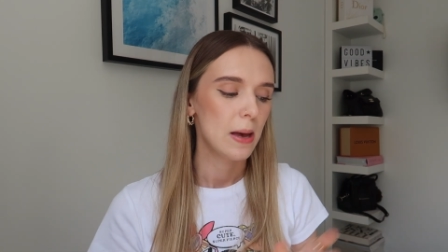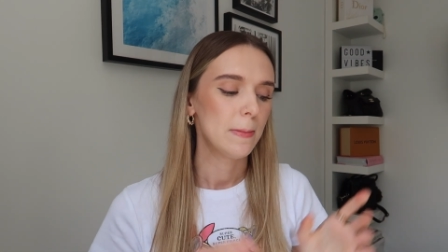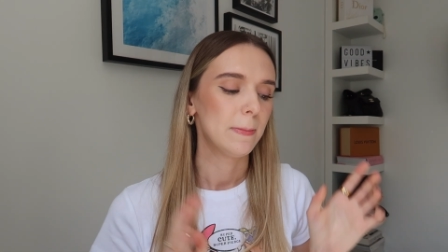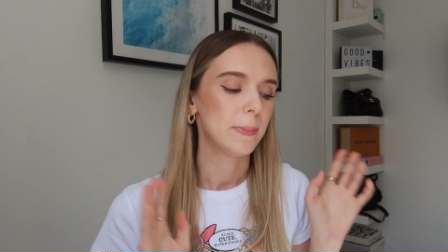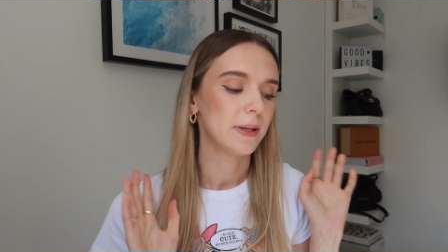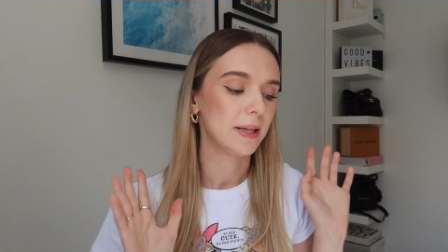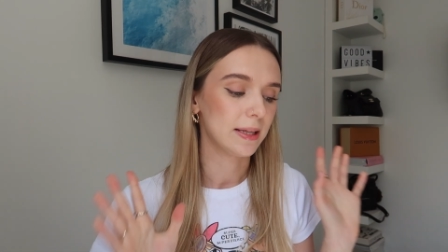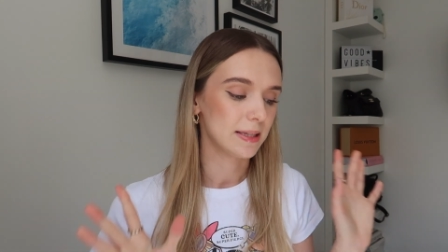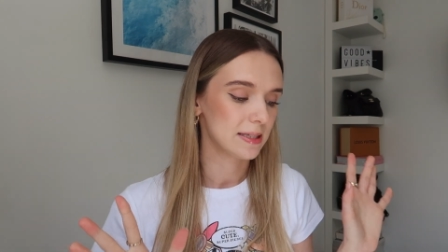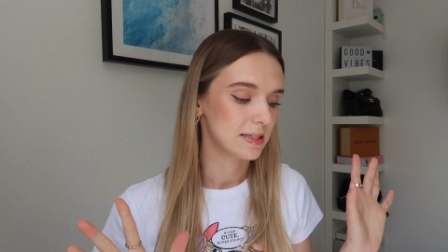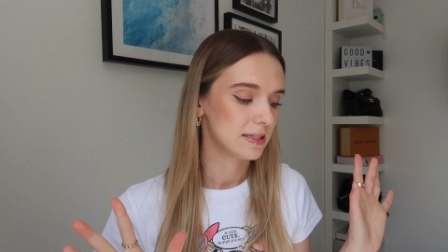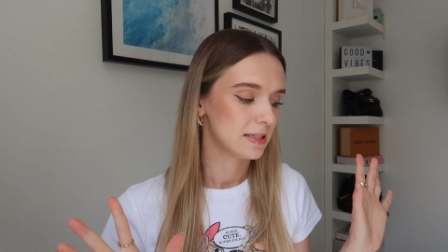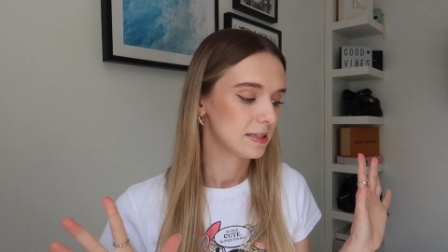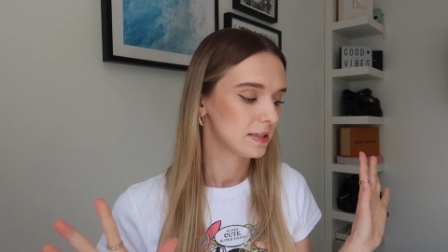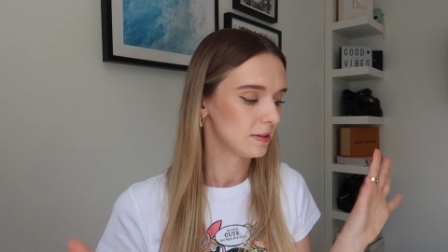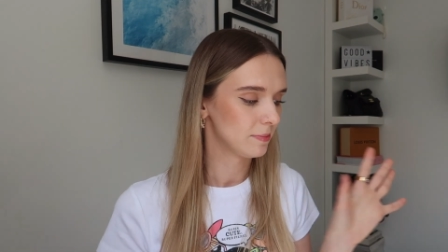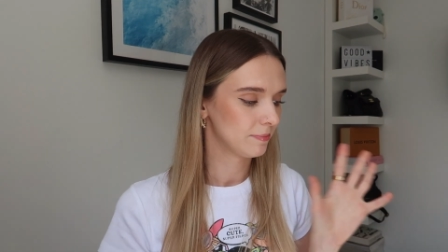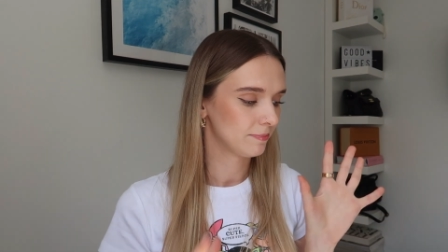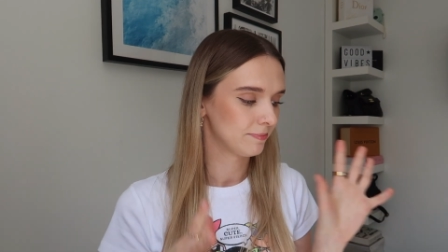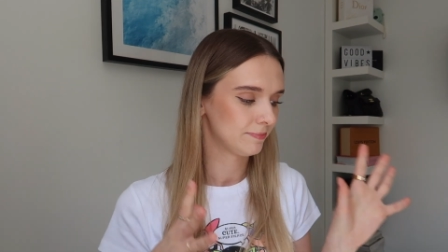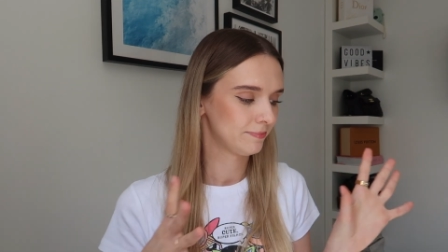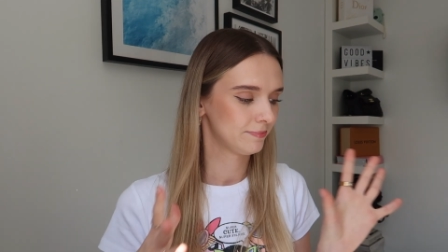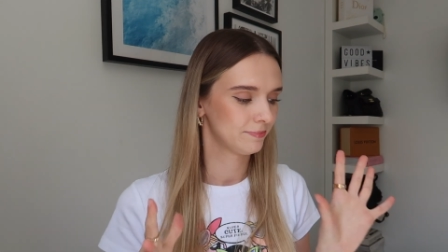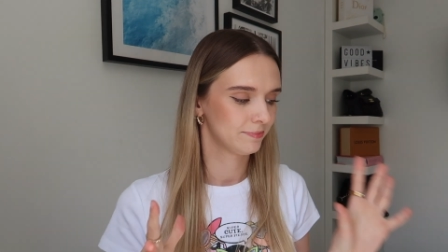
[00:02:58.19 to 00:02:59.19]
But
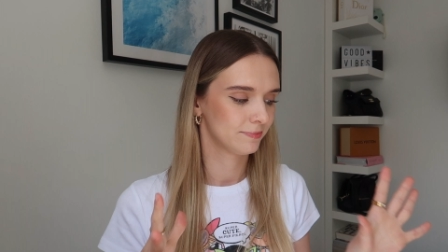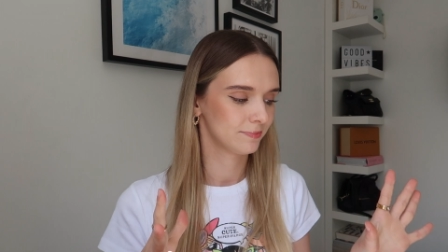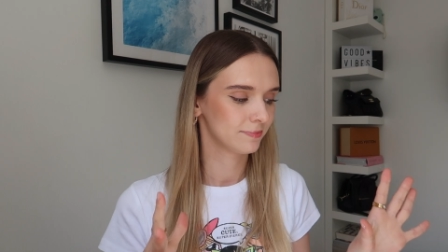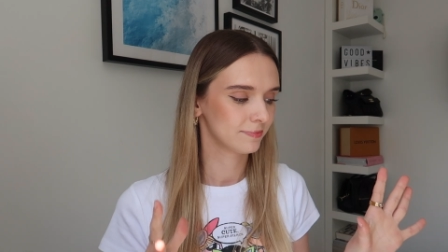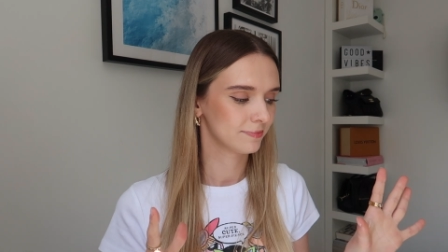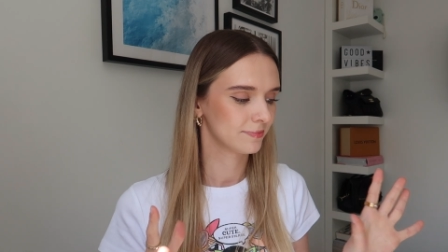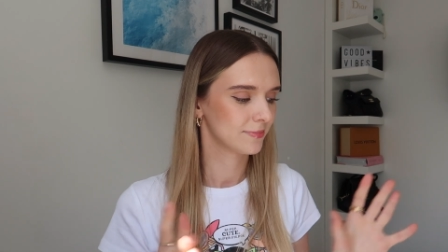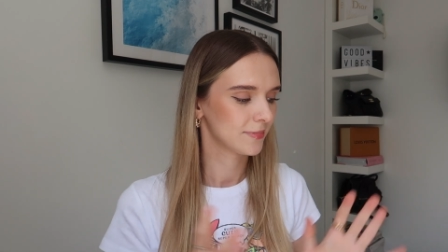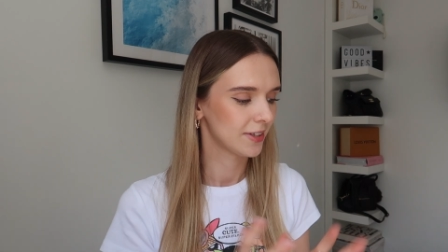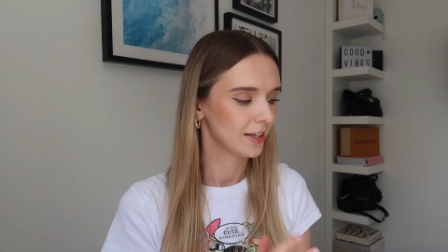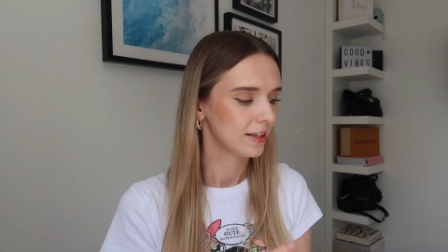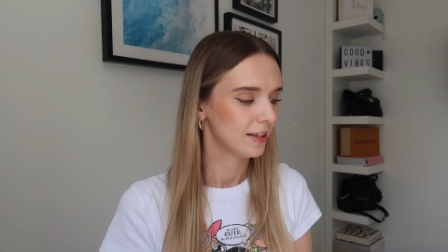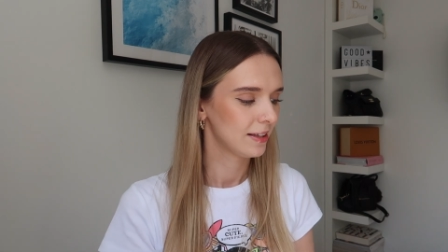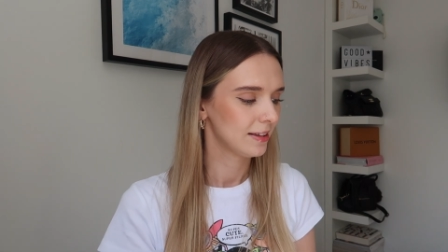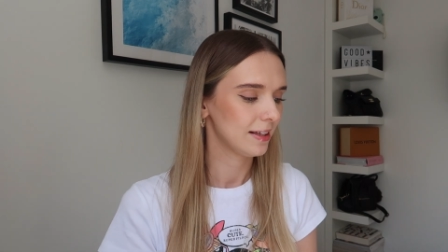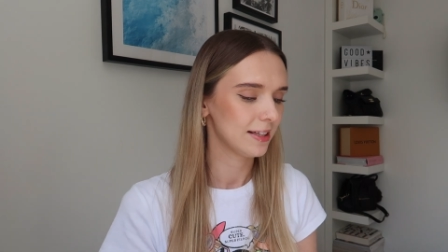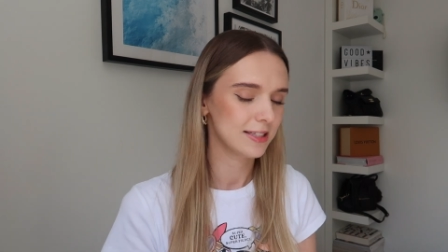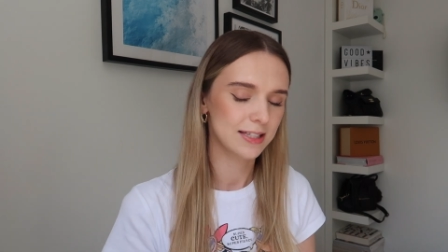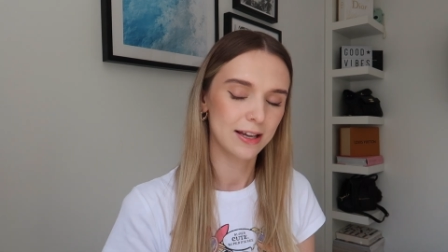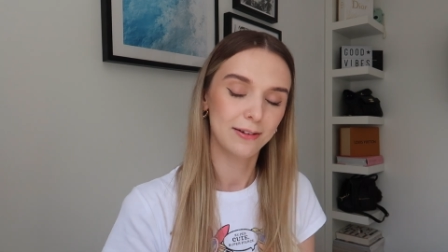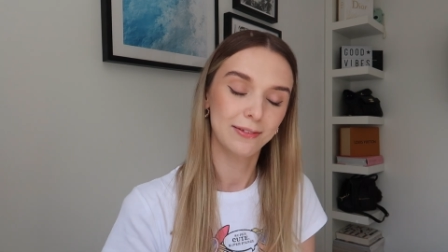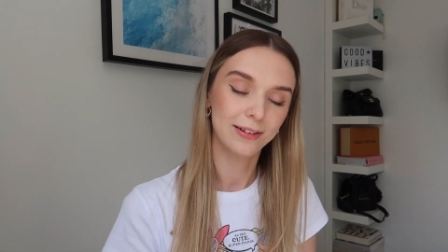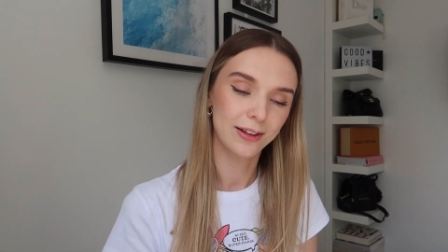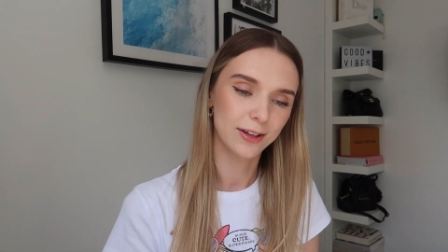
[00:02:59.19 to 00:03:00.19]

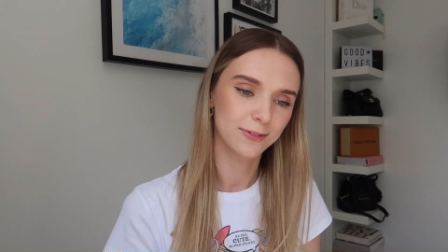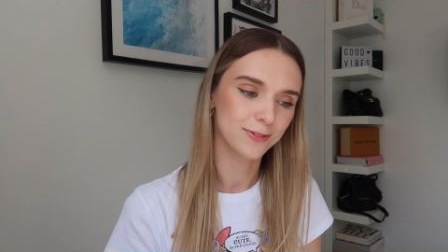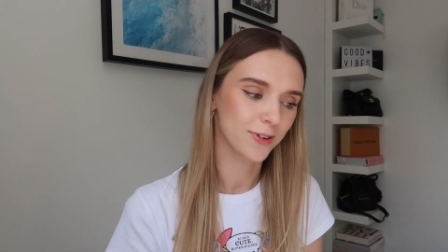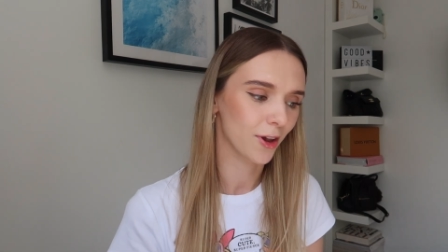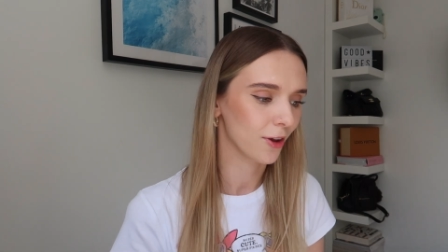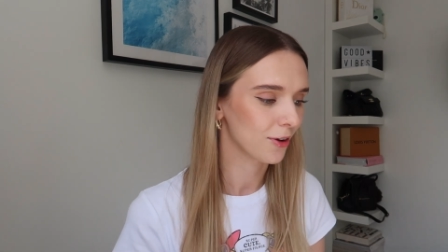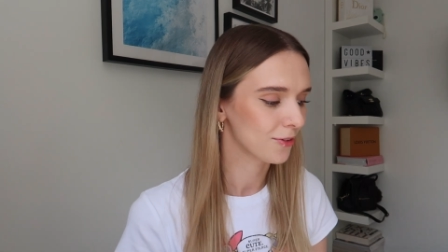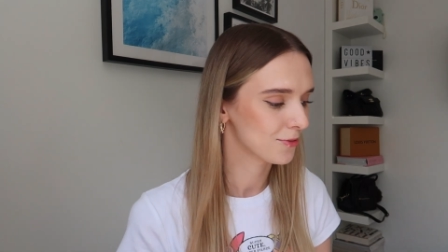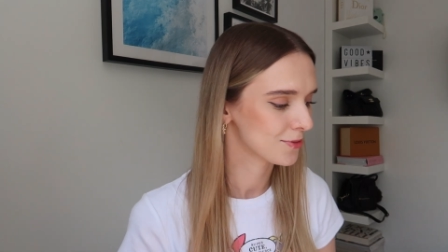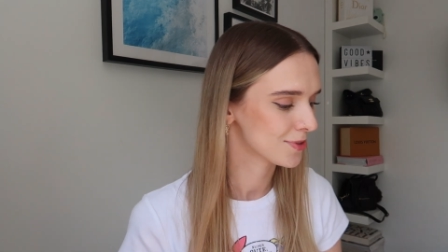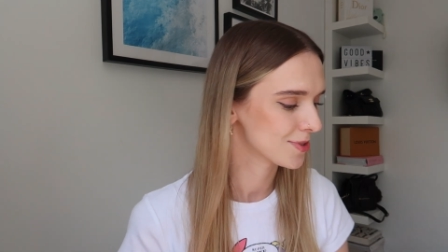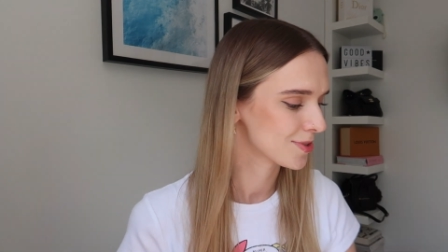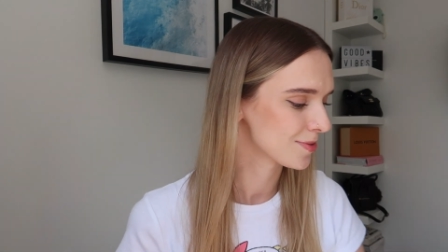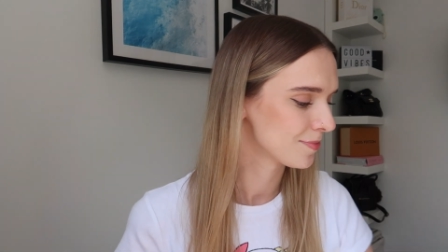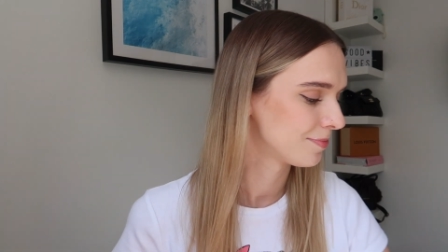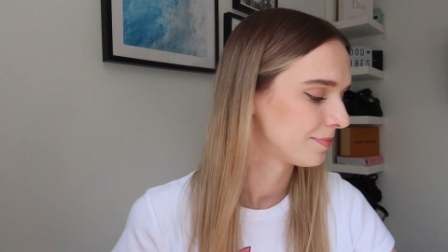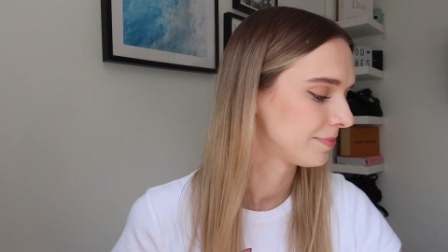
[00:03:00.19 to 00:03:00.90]
that's how life goes.